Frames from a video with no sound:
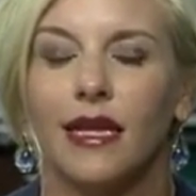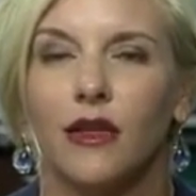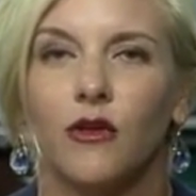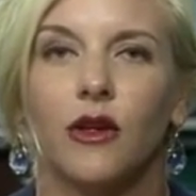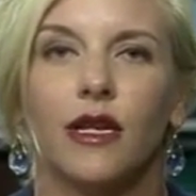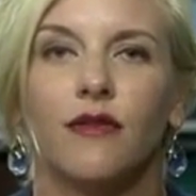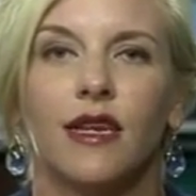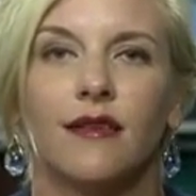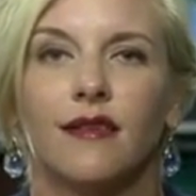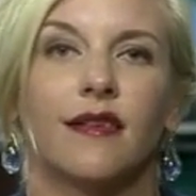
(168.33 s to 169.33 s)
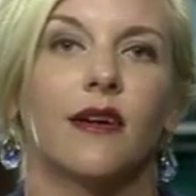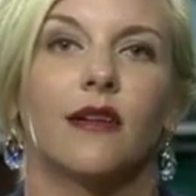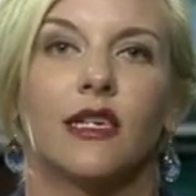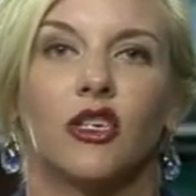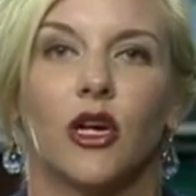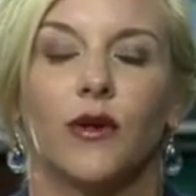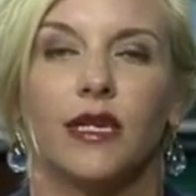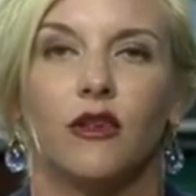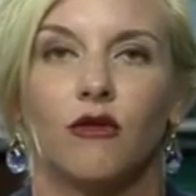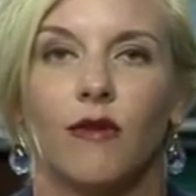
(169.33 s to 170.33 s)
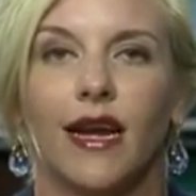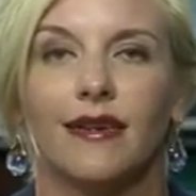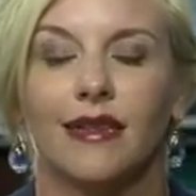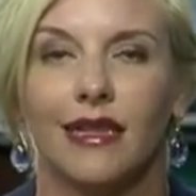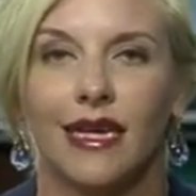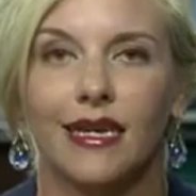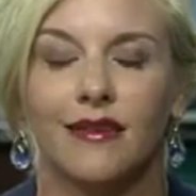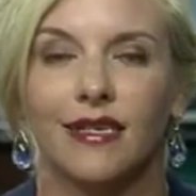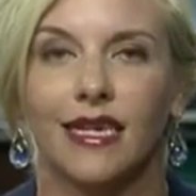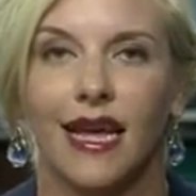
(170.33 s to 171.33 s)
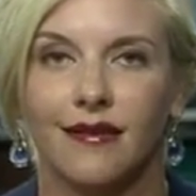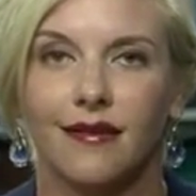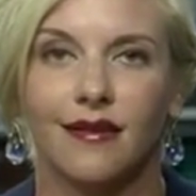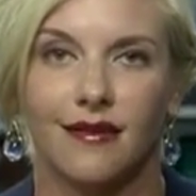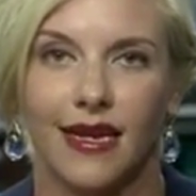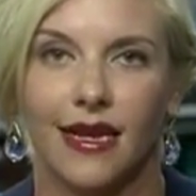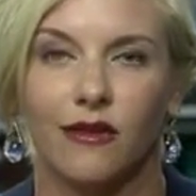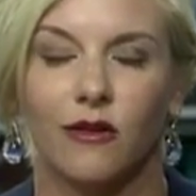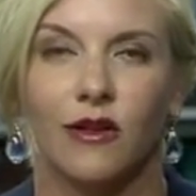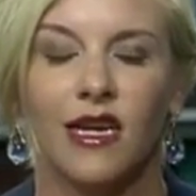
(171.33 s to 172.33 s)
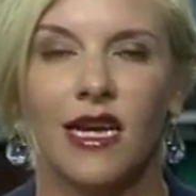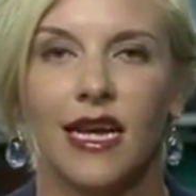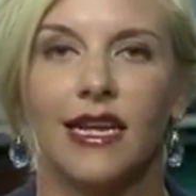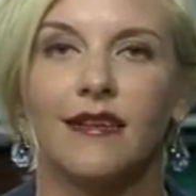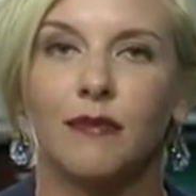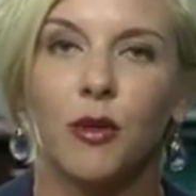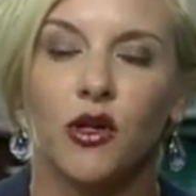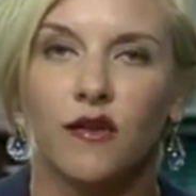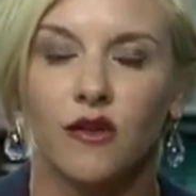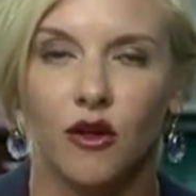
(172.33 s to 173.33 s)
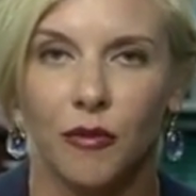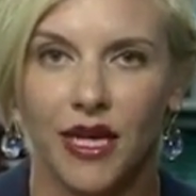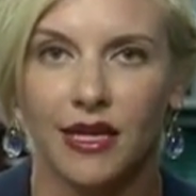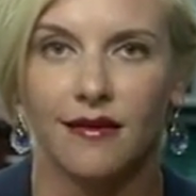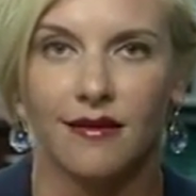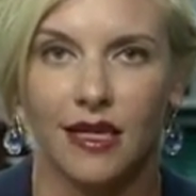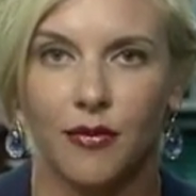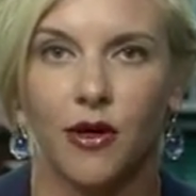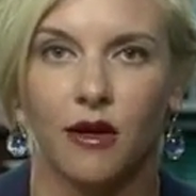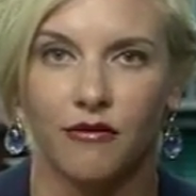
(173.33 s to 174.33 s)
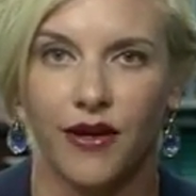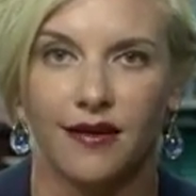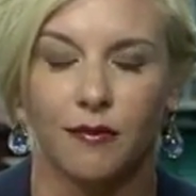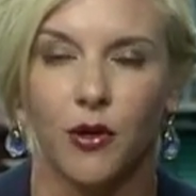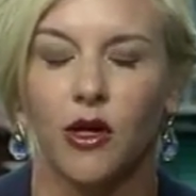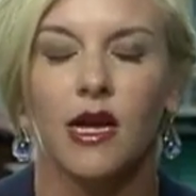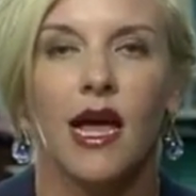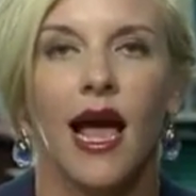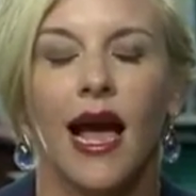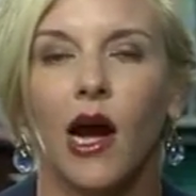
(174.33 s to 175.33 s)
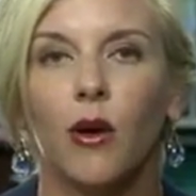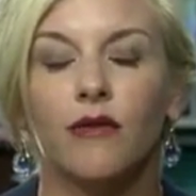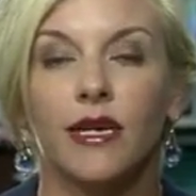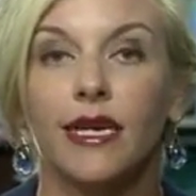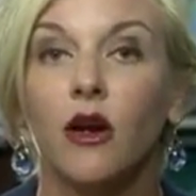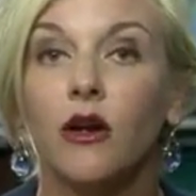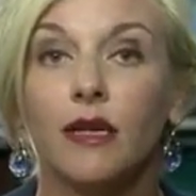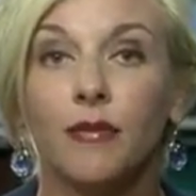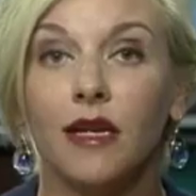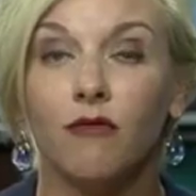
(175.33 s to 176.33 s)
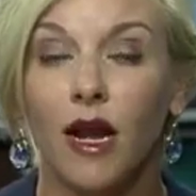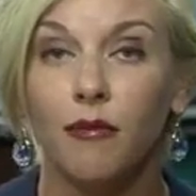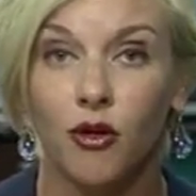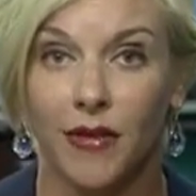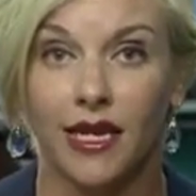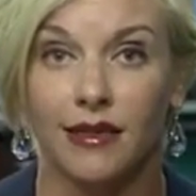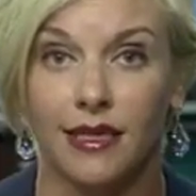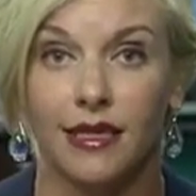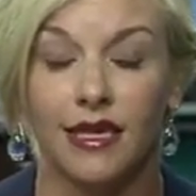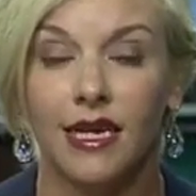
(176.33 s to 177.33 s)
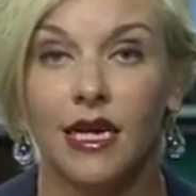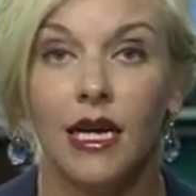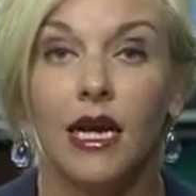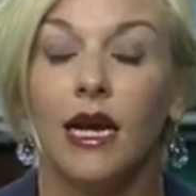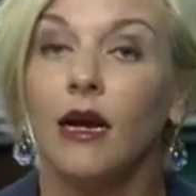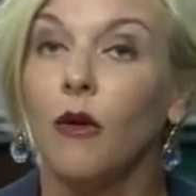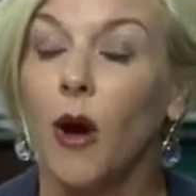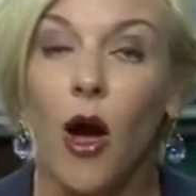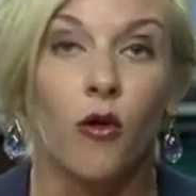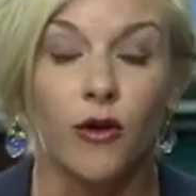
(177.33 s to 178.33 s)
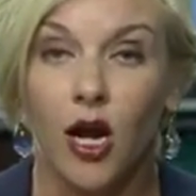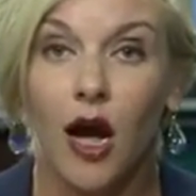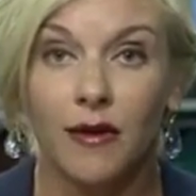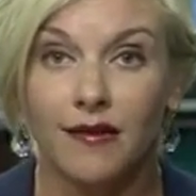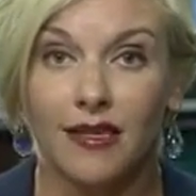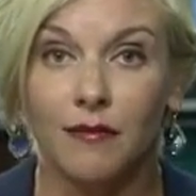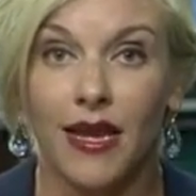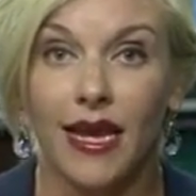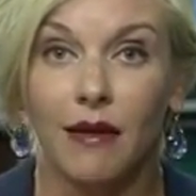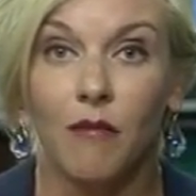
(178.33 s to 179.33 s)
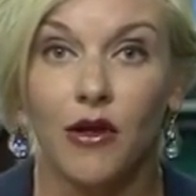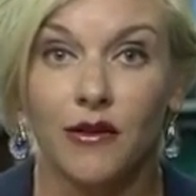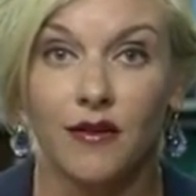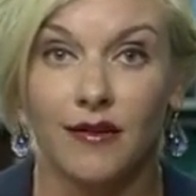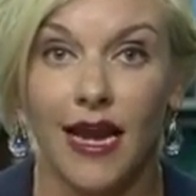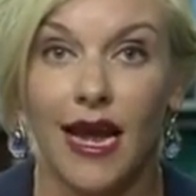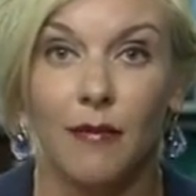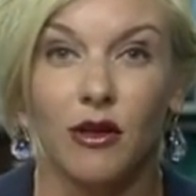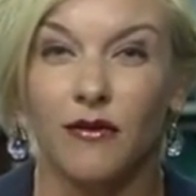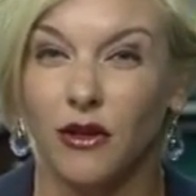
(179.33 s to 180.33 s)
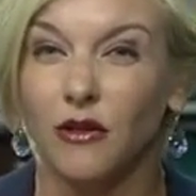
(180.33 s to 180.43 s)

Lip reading: you could even necessarily show any direct link to cases he's handled and his personal opinions that he put on Facebook. However, he'd already been reprimanded over comments he made Mother's Day, I believe in